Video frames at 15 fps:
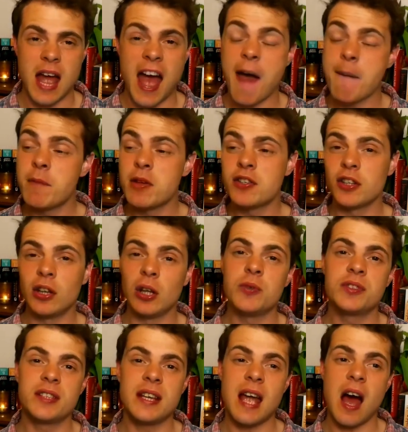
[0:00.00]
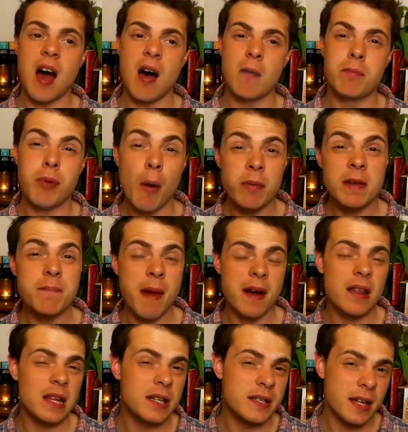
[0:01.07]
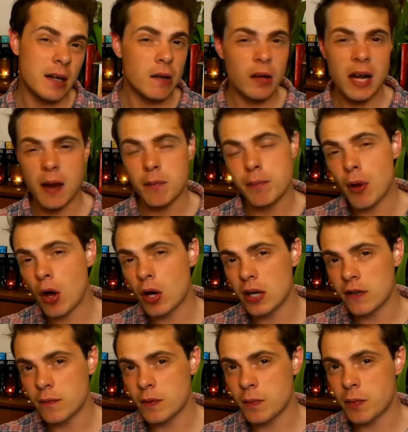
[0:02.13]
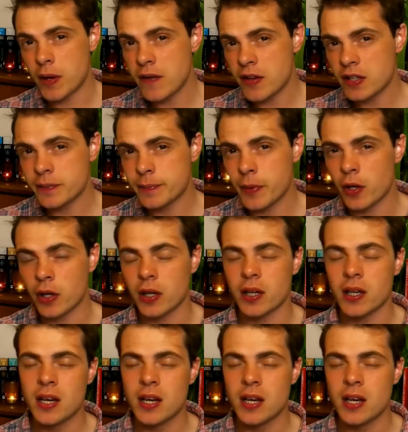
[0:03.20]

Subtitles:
Edmund and Lucy are probably better than Diggory and Polly from the previous book,